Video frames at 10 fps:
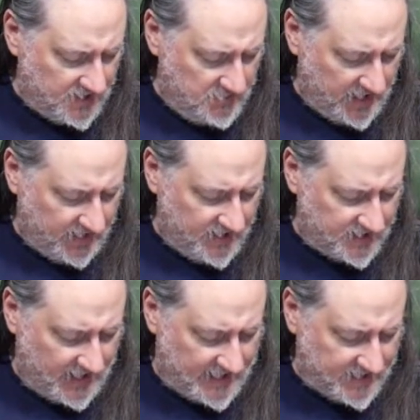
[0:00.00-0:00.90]
abilities,
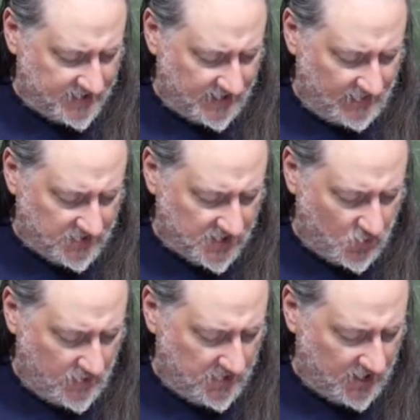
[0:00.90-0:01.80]
classes and levels,
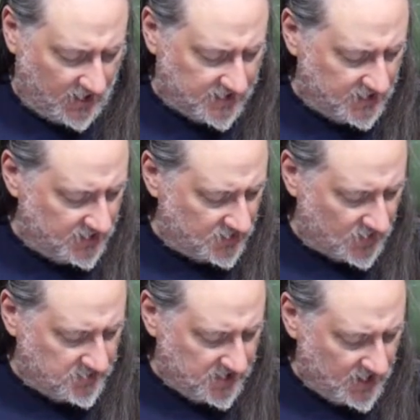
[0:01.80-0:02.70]
equipment, costs and
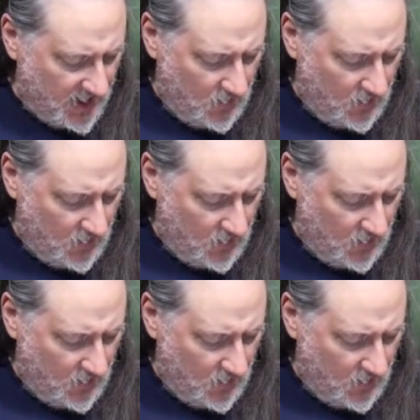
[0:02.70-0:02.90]
descriptions,